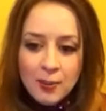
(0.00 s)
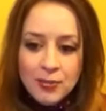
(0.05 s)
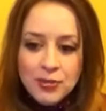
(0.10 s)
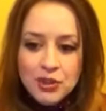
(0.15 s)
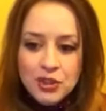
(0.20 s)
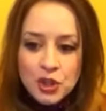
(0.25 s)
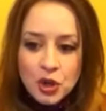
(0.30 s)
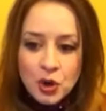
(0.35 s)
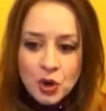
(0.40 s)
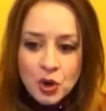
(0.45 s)

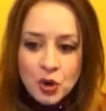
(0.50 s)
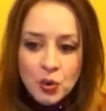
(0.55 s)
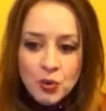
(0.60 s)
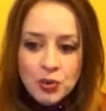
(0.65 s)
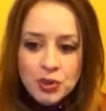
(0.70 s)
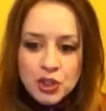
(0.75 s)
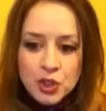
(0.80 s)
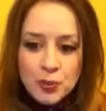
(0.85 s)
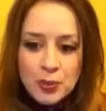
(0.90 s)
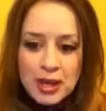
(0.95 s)
So
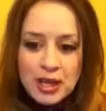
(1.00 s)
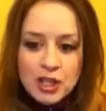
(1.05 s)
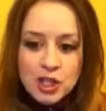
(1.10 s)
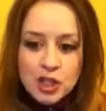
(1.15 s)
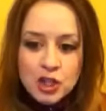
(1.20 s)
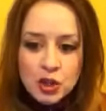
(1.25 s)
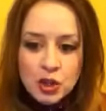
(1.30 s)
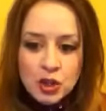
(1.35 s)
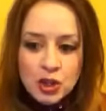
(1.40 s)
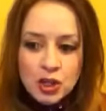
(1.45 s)
make
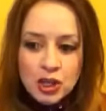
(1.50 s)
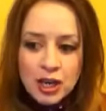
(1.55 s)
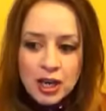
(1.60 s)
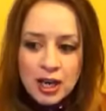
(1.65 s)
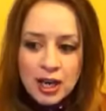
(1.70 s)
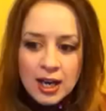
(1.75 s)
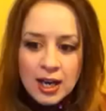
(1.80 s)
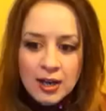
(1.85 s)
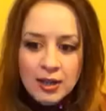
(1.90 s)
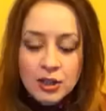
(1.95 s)
sure
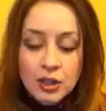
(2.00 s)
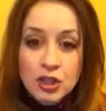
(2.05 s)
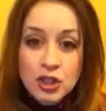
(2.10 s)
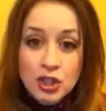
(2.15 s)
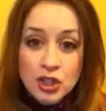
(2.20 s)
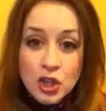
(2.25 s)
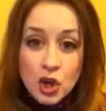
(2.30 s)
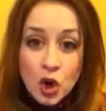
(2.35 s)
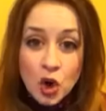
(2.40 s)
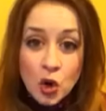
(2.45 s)
you
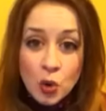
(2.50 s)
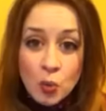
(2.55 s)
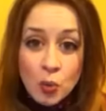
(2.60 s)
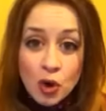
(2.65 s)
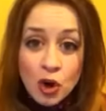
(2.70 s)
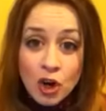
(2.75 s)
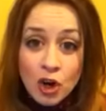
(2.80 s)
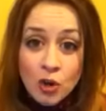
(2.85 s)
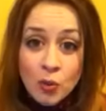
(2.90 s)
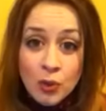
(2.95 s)
do your
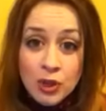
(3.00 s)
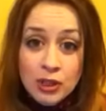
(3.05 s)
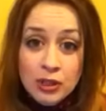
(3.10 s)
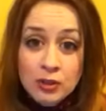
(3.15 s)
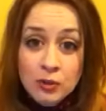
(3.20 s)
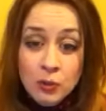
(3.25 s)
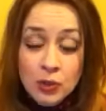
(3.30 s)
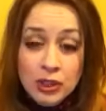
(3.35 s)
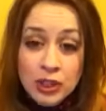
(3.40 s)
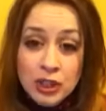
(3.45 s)
homework
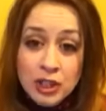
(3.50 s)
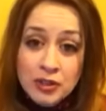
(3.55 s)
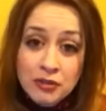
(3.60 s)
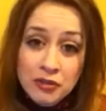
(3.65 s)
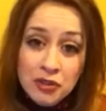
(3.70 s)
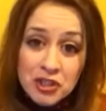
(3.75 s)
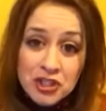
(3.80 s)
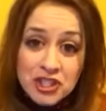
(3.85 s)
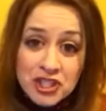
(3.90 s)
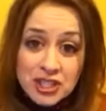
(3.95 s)
when looking
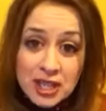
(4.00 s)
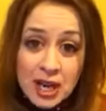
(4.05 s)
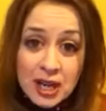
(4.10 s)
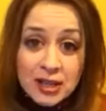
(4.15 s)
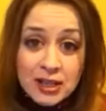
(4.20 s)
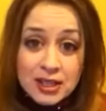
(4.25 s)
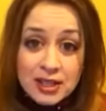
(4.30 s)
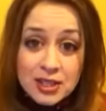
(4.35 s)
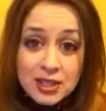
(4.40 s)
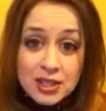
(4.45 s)
for a
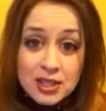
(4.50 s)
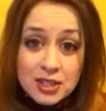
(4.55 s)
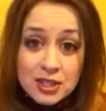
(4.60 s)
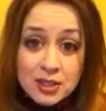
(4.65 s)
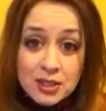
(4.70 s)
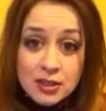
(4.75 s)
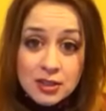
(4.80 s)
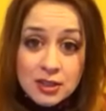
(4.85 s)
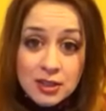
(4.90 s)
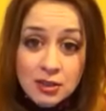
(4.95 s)
stylist,
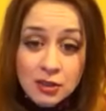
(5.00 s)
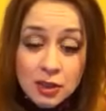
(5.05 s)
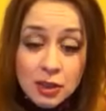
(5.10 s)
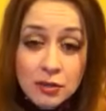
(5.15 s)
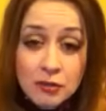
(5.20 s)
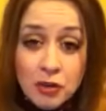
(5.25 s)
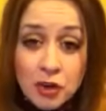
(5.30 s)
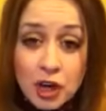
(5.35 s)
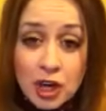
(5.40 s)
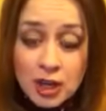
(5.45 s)

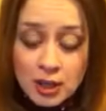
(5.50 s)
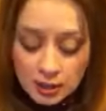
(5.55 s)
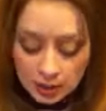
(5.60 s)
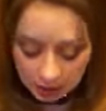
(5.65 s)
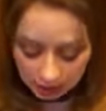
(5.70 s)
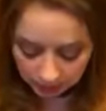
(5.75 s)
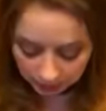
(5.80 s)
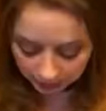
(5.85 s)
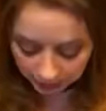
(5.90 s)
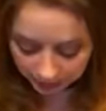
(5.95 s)
looking for a hair
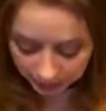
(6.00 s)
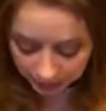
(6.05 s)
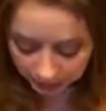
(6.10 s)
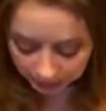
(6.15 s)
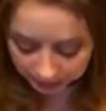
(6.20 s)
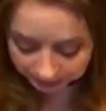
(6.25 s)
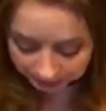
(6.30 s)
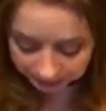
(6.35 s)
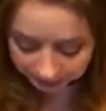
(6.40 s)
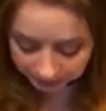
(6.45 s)
colorist.